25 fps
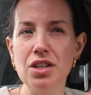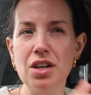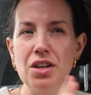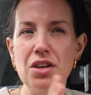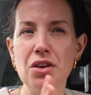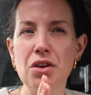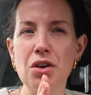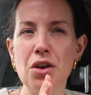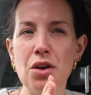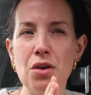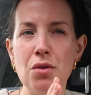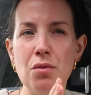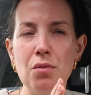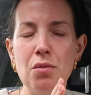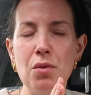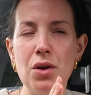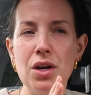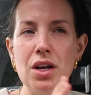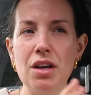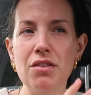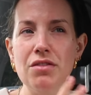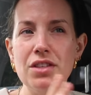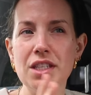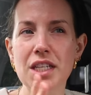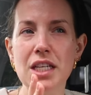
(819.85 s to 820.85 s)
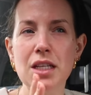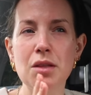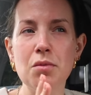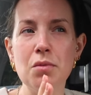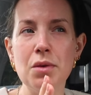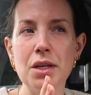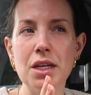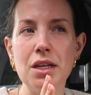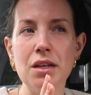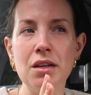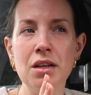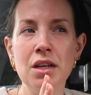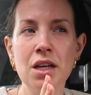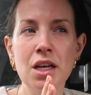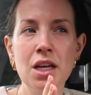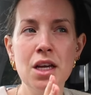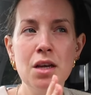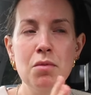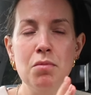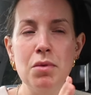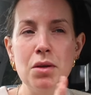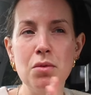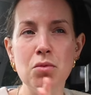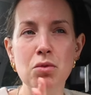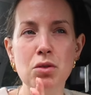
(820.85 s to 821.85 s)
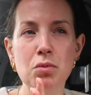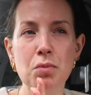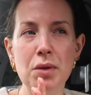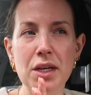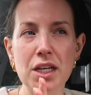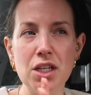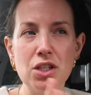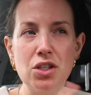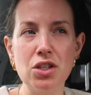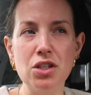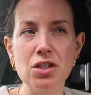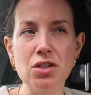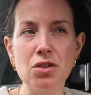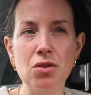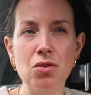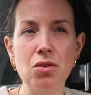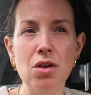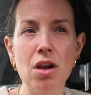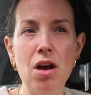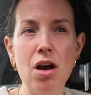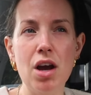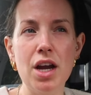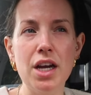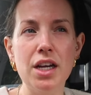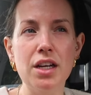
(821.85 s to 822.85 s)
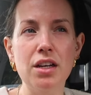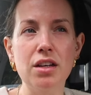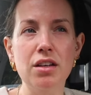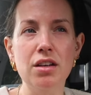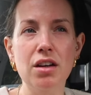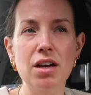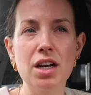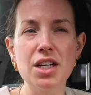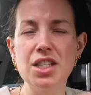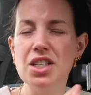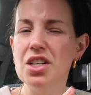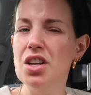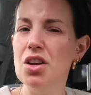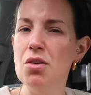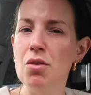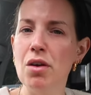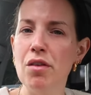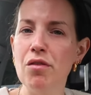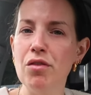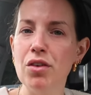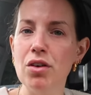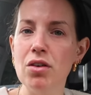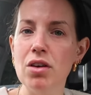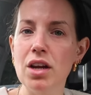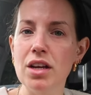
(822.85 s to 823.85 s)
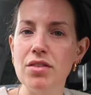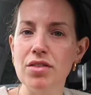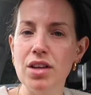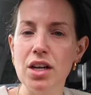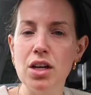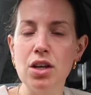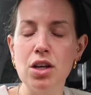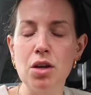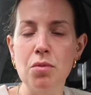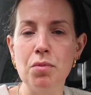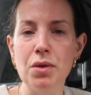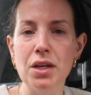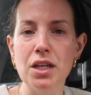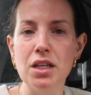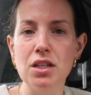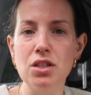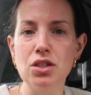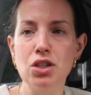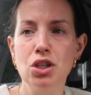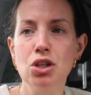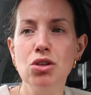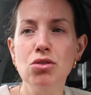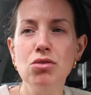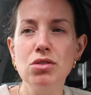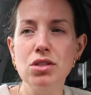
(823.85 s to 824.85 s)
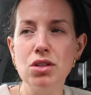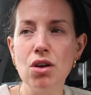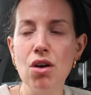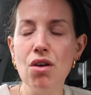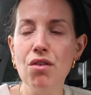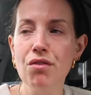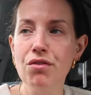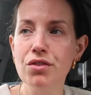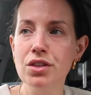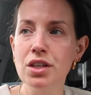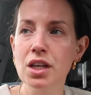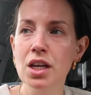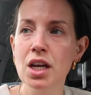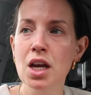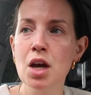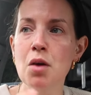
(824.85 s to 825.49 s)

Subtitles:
I don't know, when I've seen them in people's pictures and online, I don't know, I feel like they look a bit too soft,